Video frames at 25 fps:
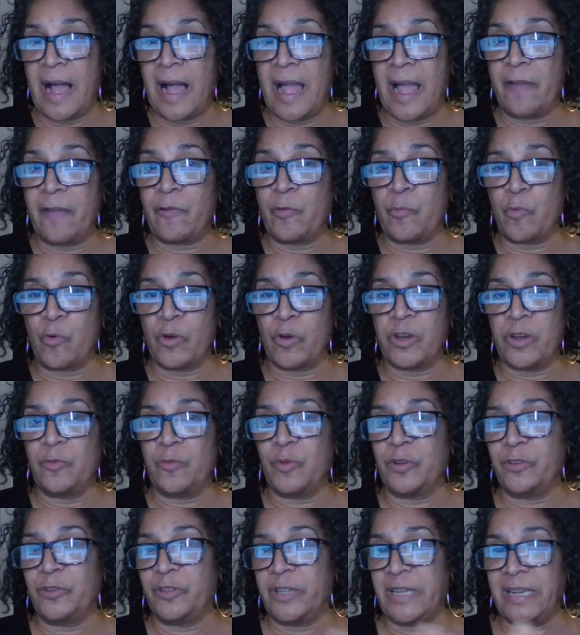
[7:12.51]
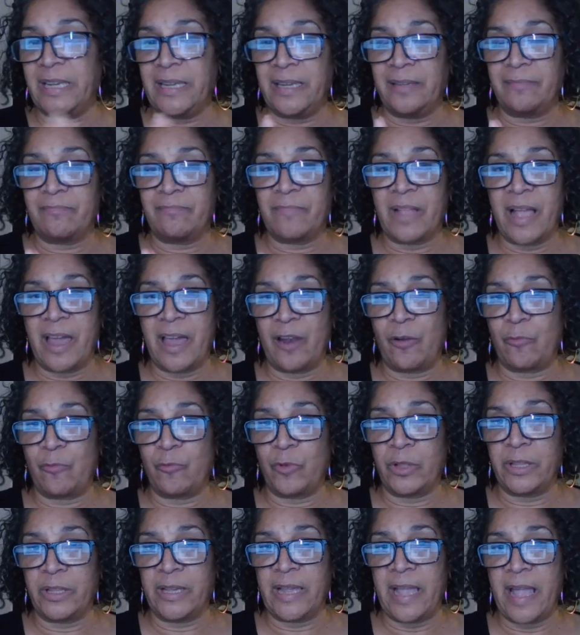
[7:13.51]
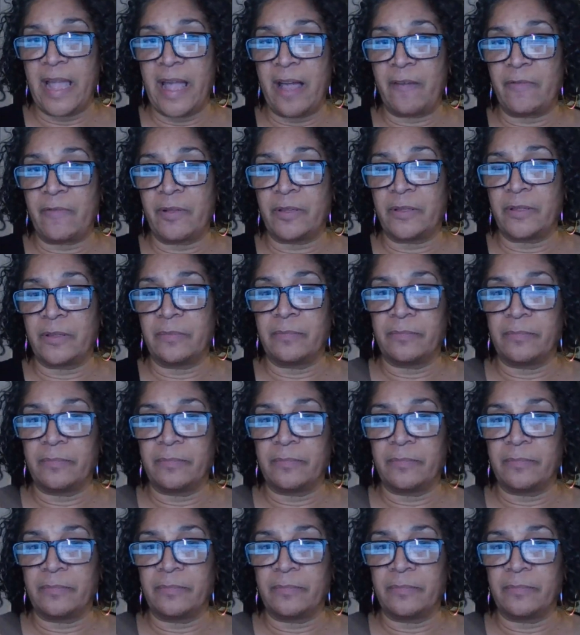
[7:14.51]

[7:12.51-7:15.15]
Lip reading: I have a morning routine. I don't really have